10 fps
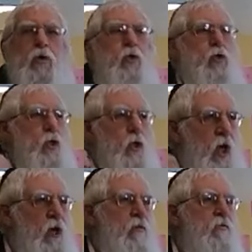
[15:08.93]
you should
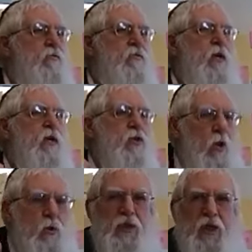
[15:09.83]
love
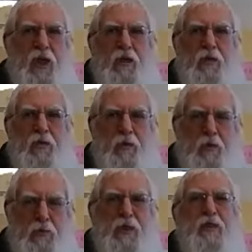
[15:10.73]
Torah scholars,
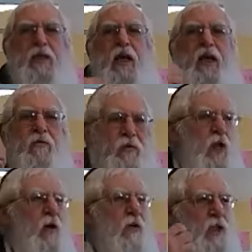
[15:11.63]
which means if you
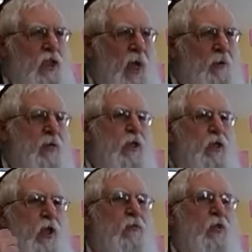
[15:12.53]
love Hashem, then
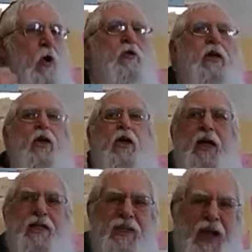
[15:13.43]
you love those that are
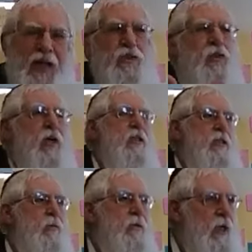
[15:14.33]
attached to
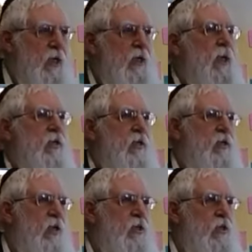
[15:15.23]
Hashem, that are
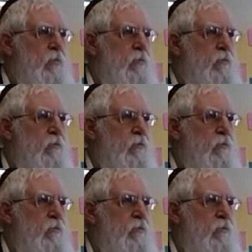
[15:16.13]
connected to Hashem.